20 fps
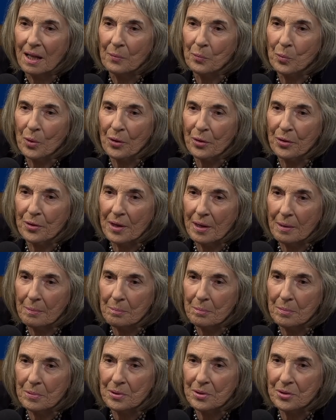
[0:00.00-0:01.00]
with
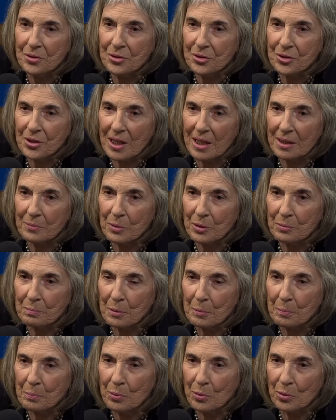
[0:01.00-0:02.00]
numbers and with
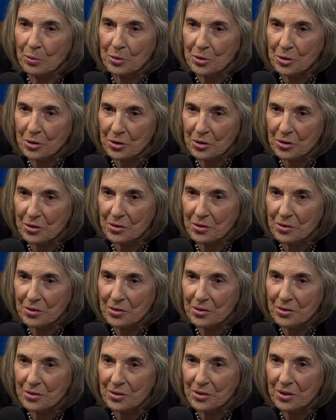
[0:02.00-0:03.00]

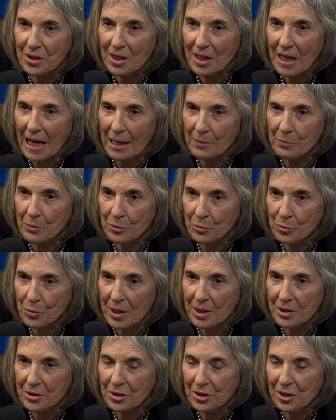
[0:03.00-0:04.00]
proportions and with
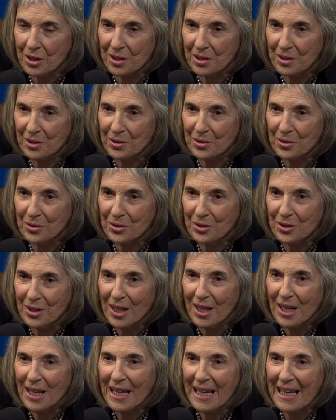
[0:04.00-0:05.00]
ratios,
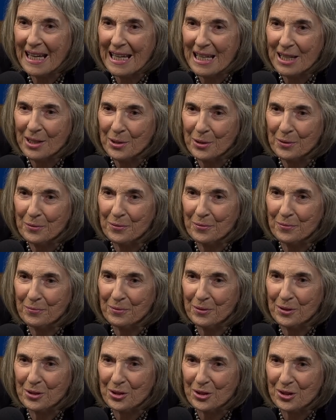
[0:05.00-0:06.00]
he could
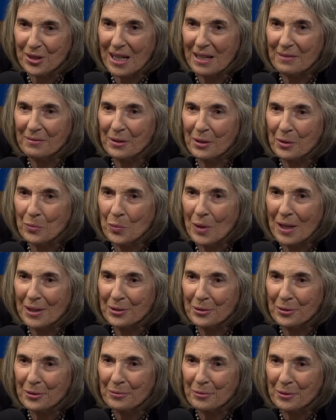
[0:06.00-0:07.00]
discover the
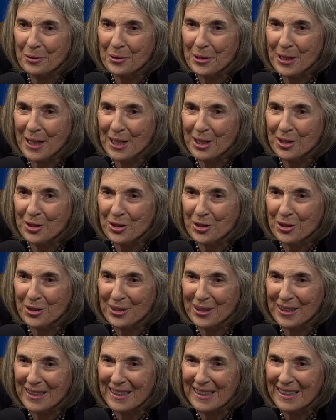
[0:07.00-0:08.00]
wonder of
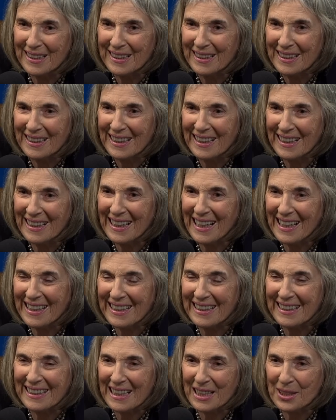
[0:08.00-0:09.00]
creation. And I
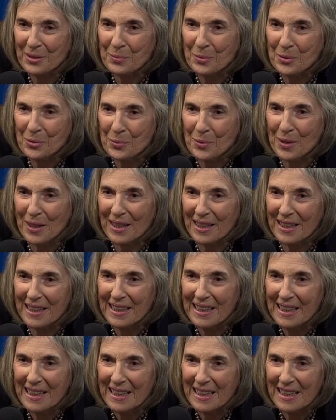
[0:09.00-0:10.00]
think that was why
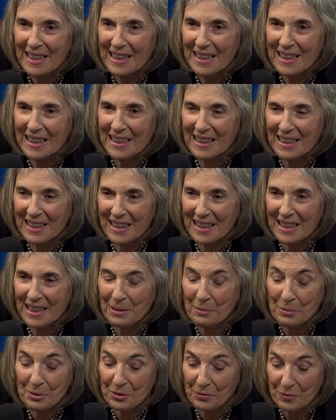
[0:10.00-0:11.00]

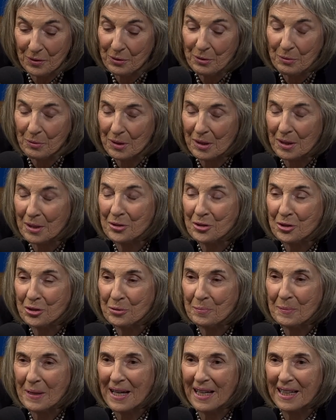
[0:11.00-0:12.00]
he was a very
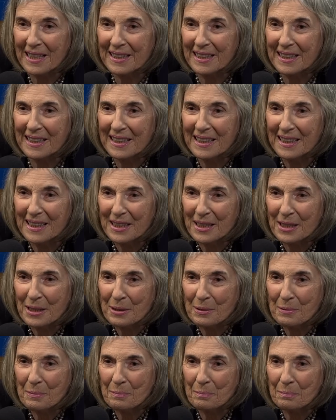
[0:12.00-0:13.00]
religious man.
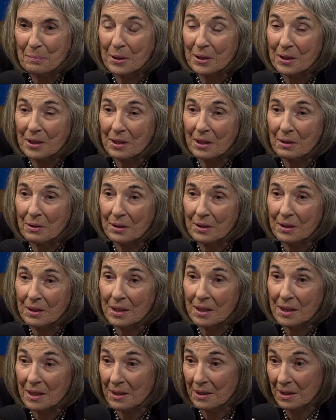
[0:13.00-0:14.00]
But in
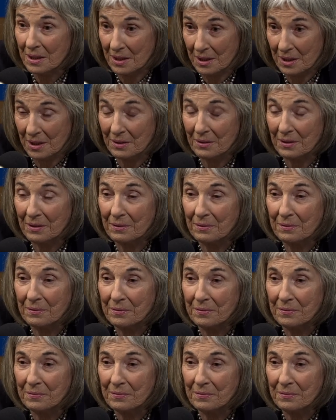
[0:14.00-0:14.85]
the